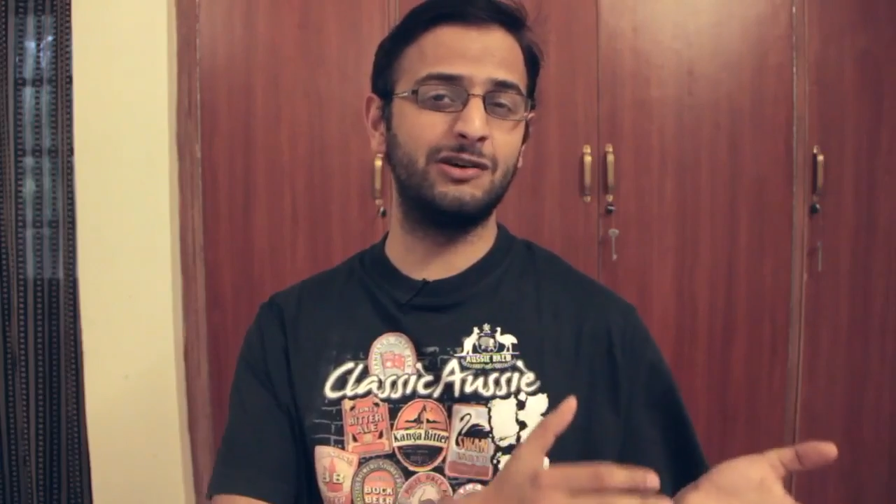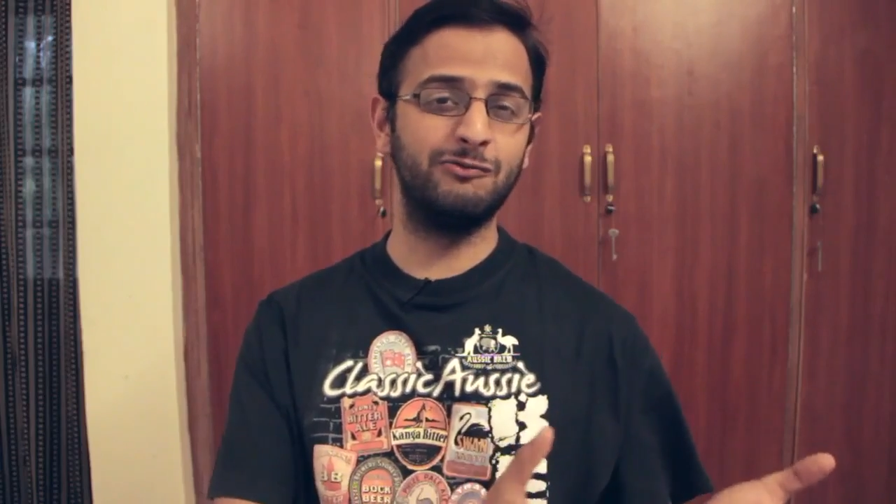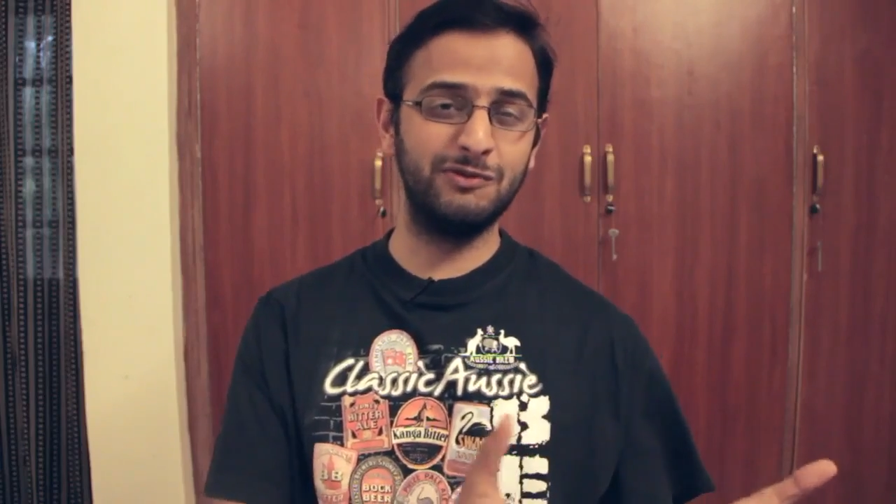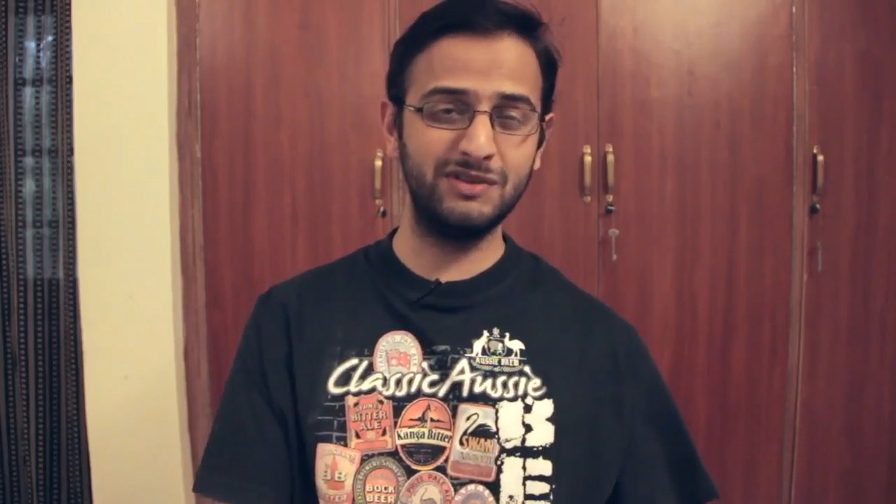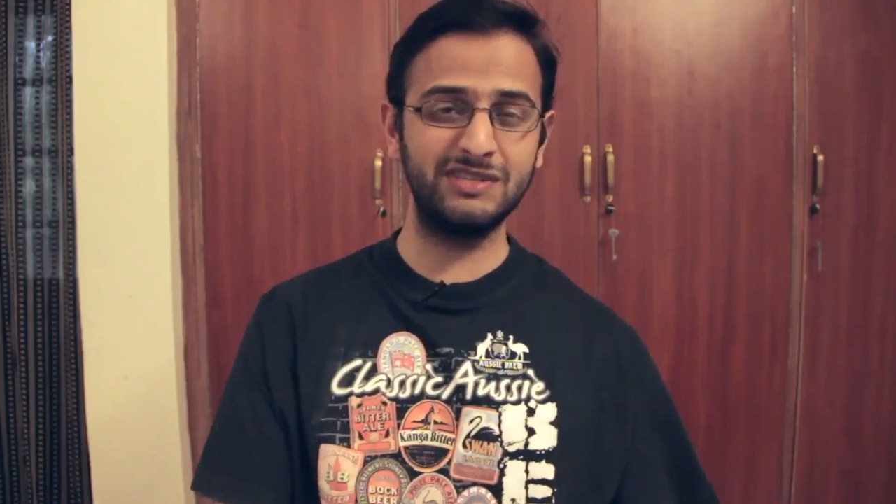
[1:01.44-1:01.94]
it
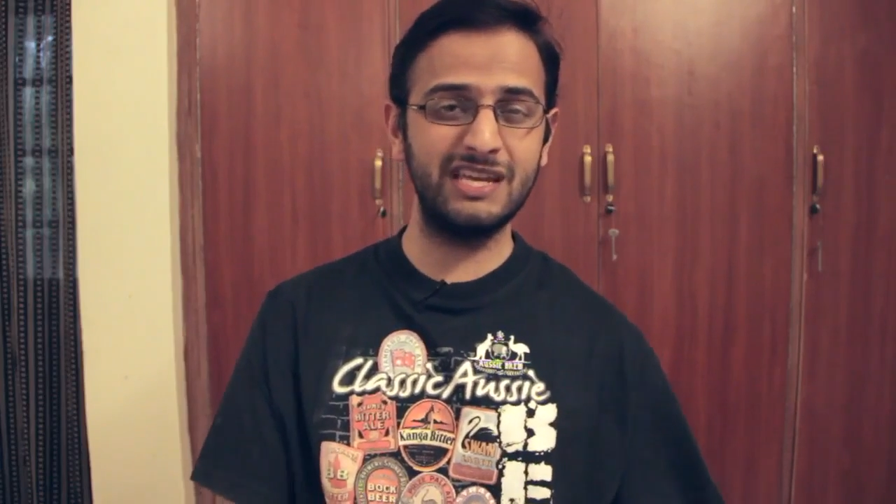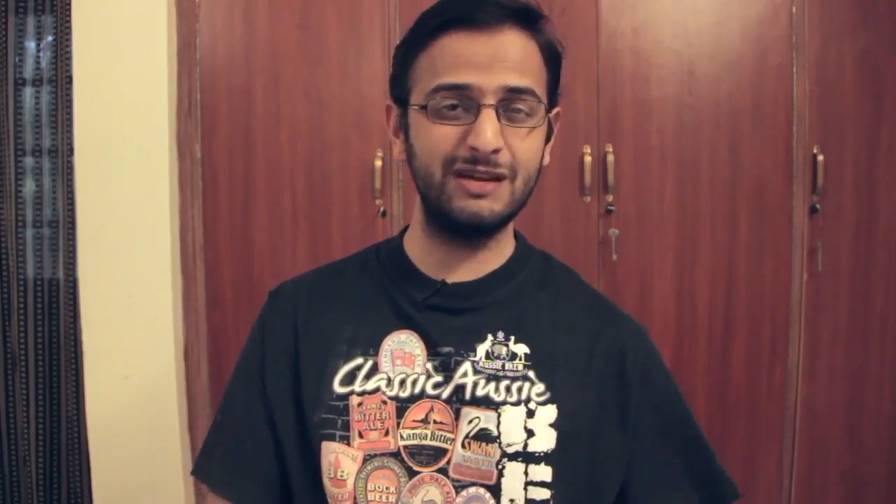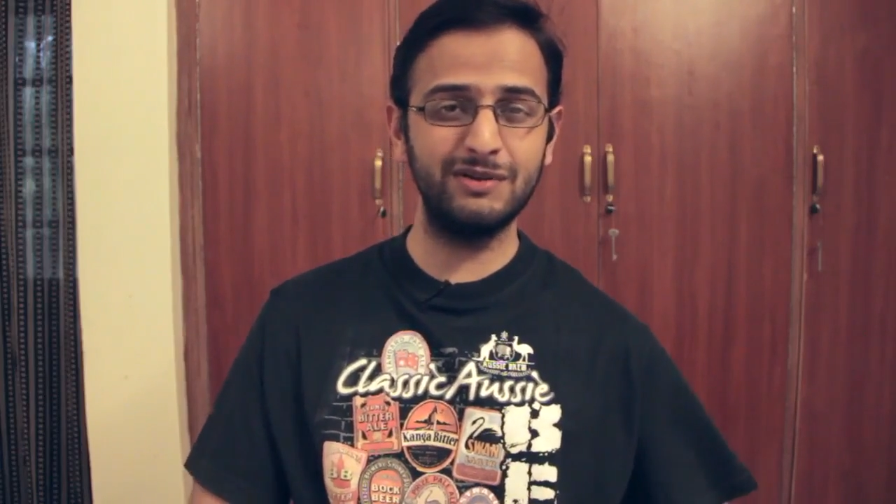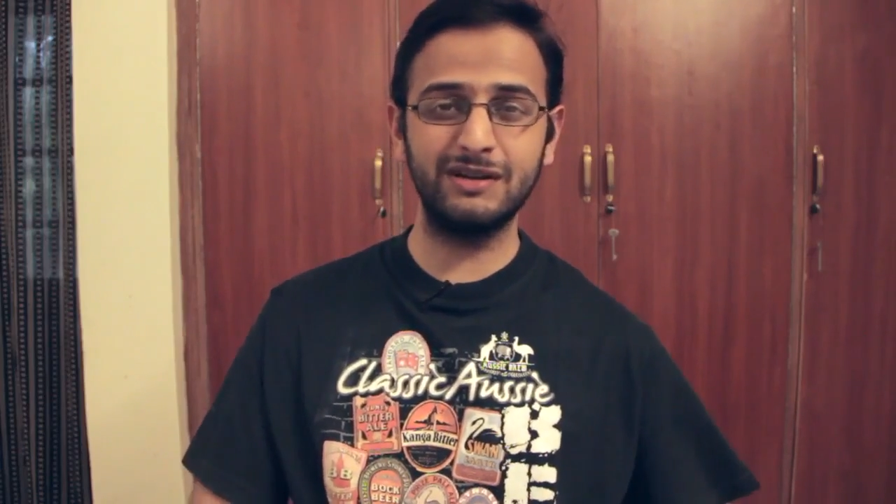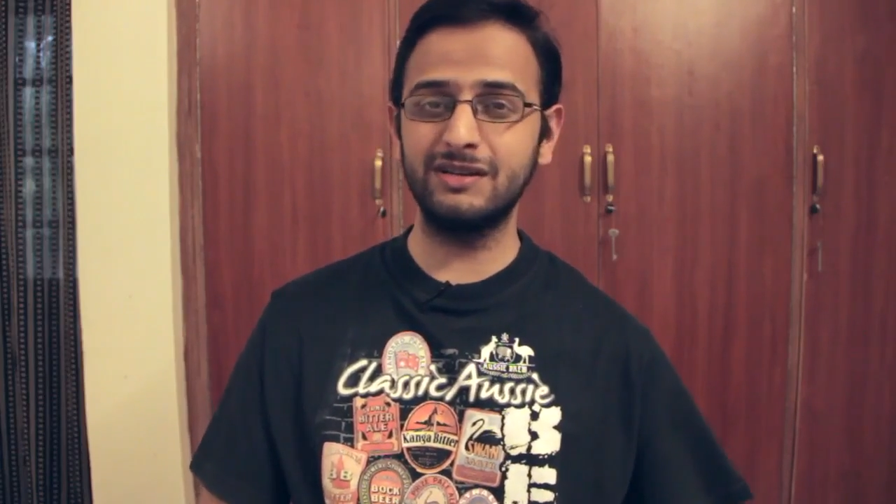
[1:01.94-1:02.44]
on Women's Day
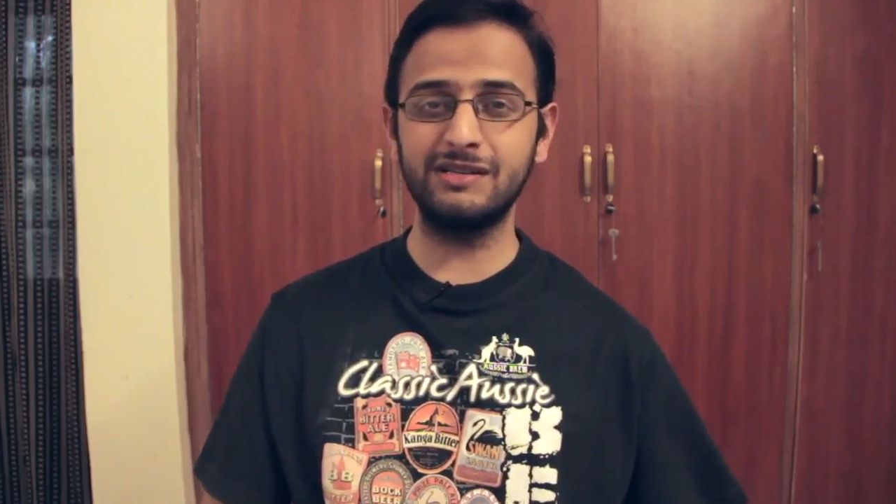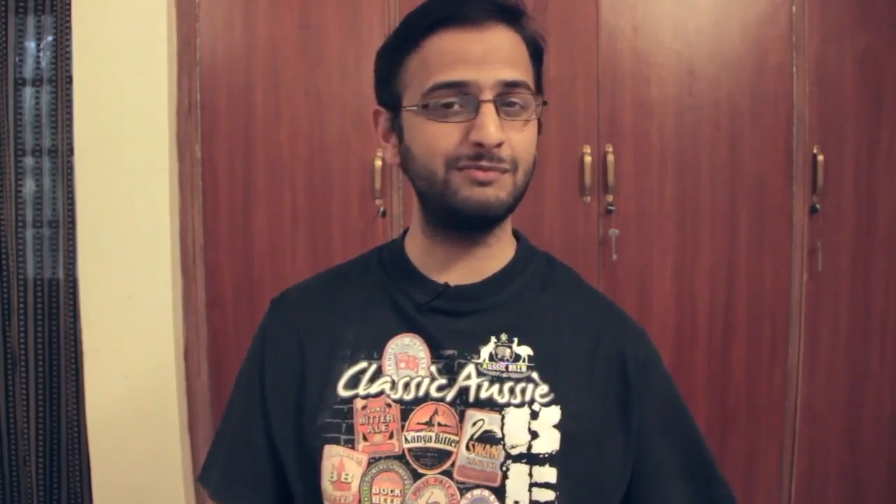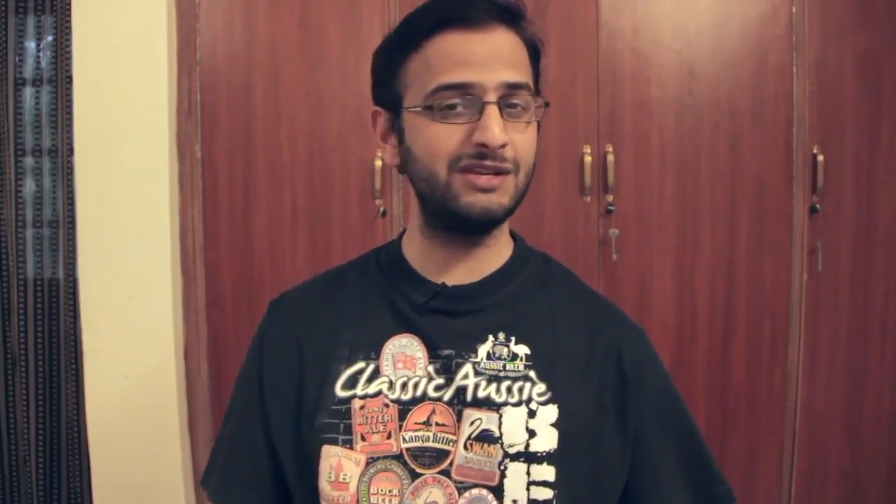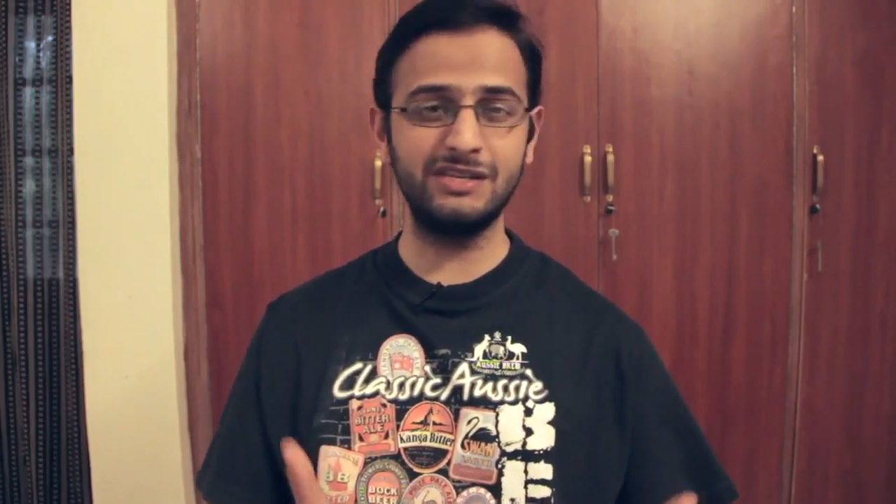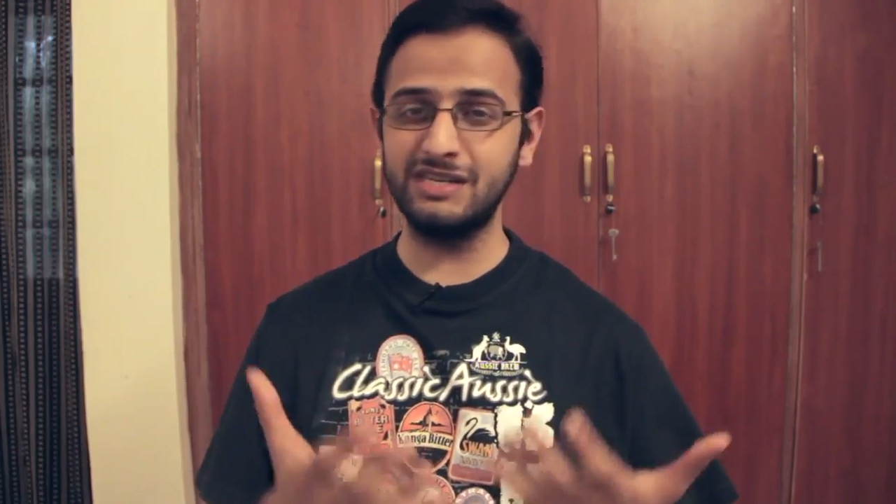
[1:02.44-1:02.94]
because I
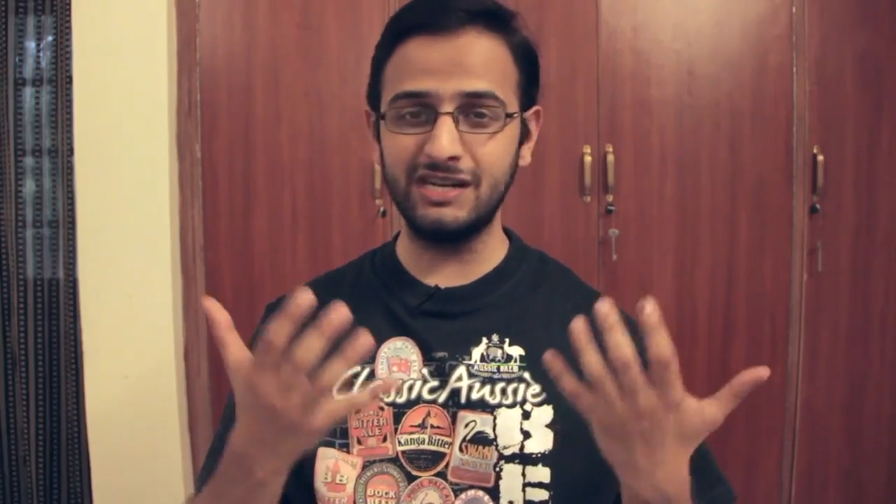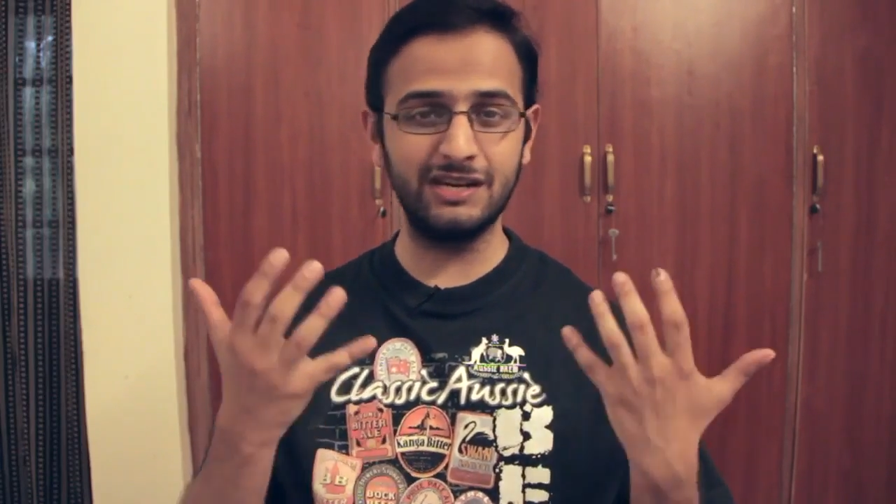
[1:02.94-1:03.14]
mean she